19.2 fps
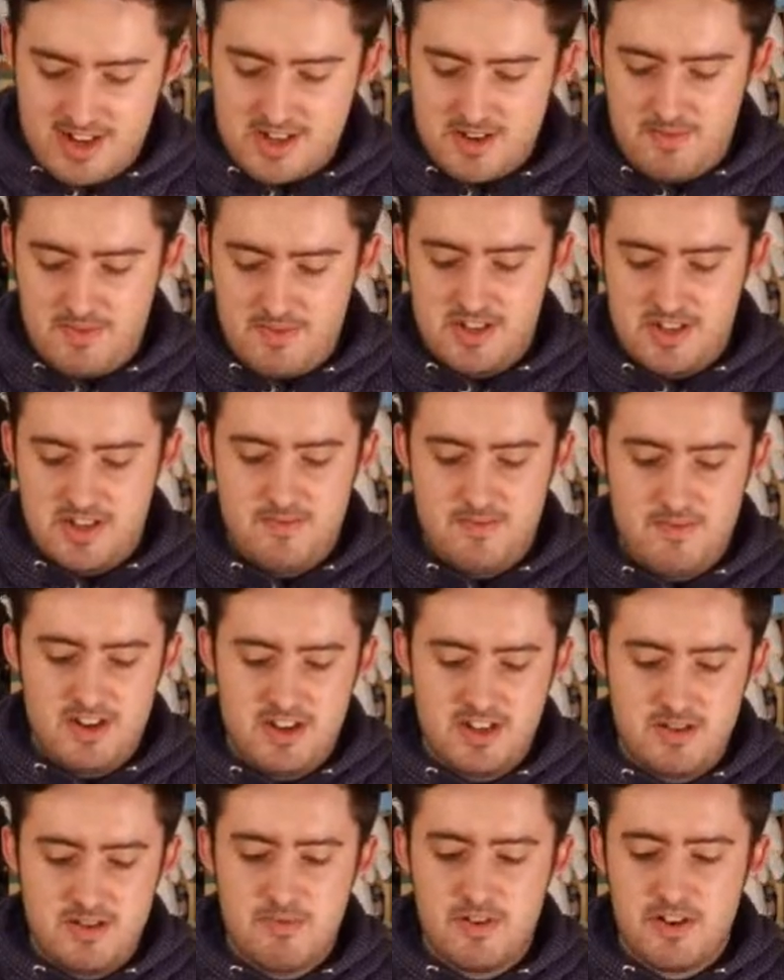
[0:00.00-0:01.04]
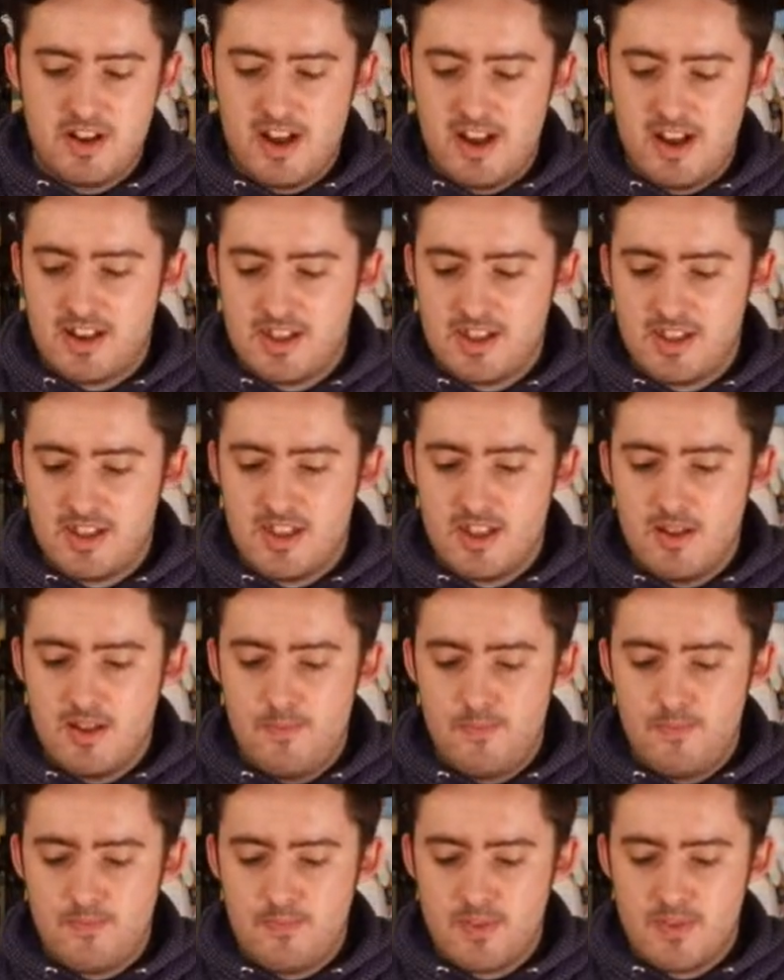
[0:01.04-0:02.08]
Obviously a reason. But like,
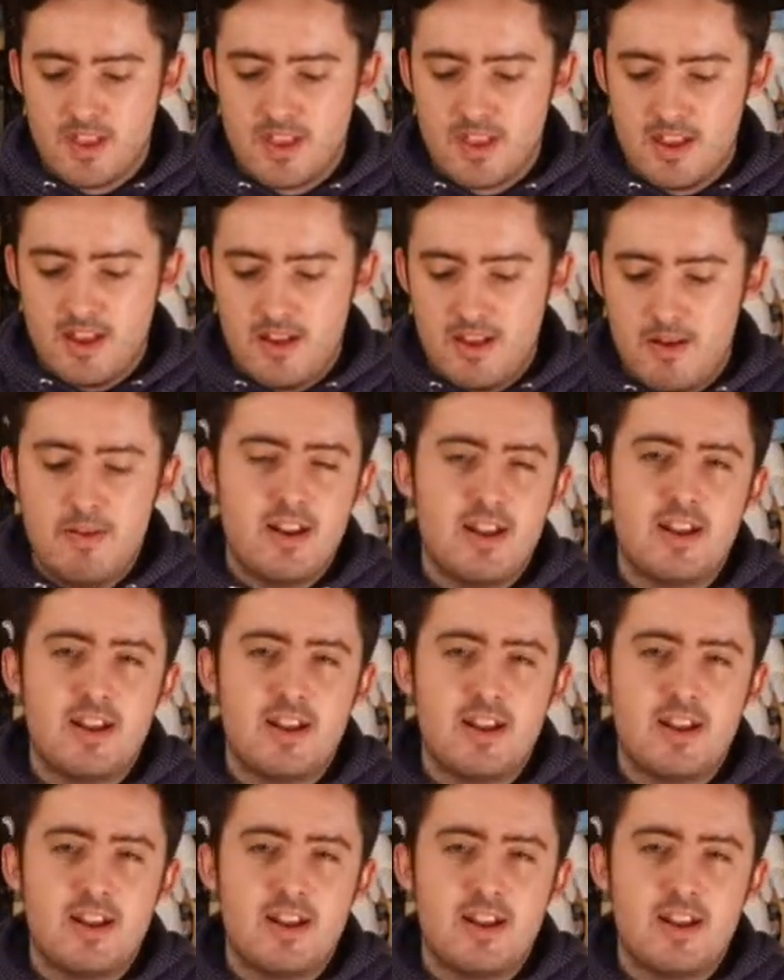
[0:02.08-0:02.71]
I mean,